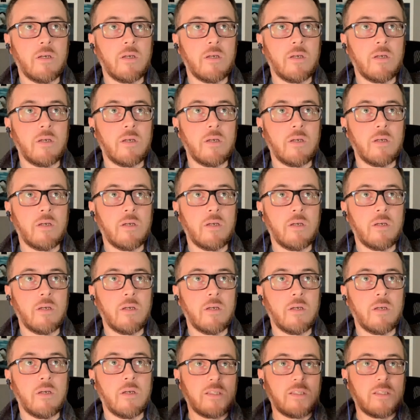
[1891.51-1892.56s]

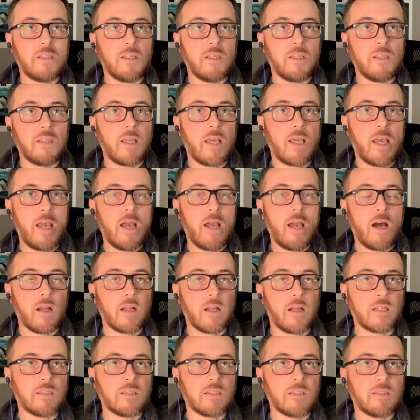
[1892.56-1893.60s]
crazy chaotic
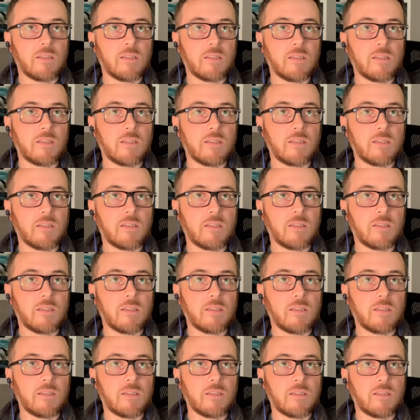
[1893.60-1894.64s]
scenes of like
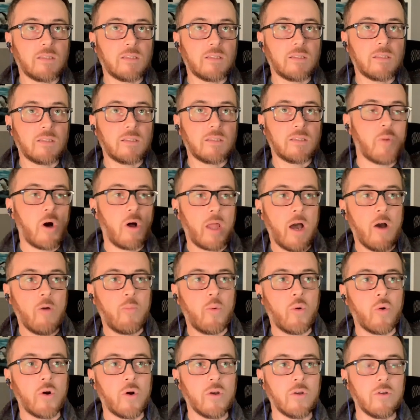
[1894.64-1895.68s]
fishing stages
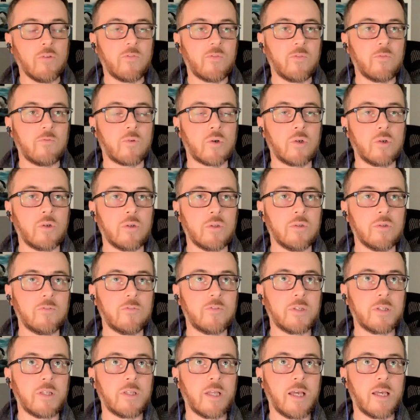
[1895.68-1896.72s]
and, and, and small
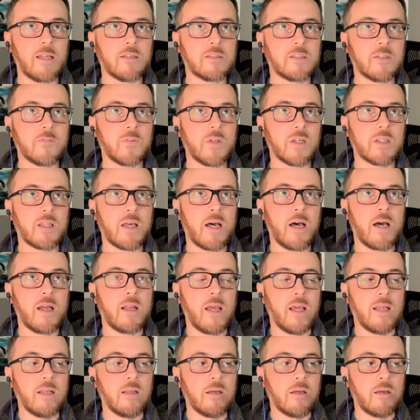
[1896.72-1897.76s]
outport rural Newfoundland
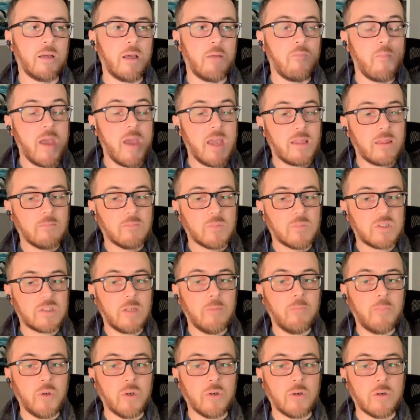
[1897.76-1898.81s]
and stuff like that, and, and
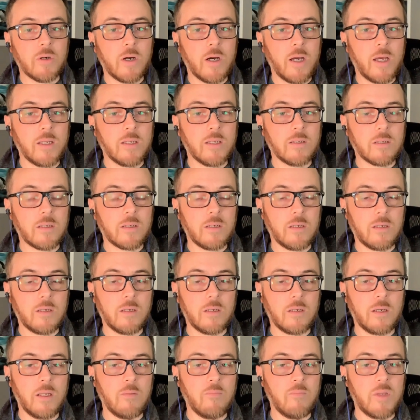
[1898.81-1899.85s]
make them simple and,
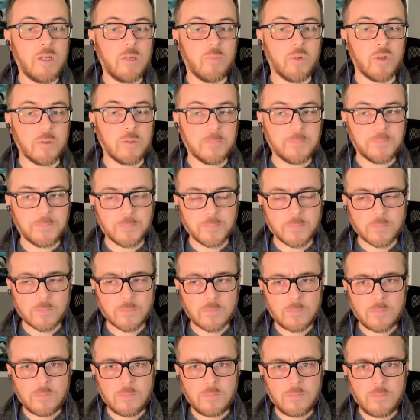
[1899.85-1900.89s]
and minimal,
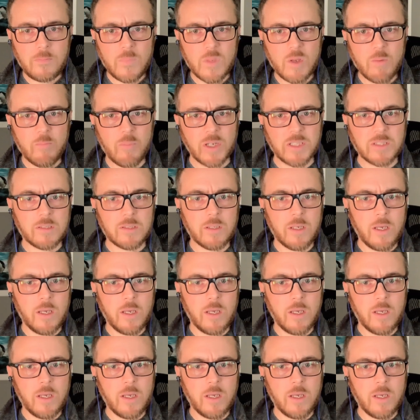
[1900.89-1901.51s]
but,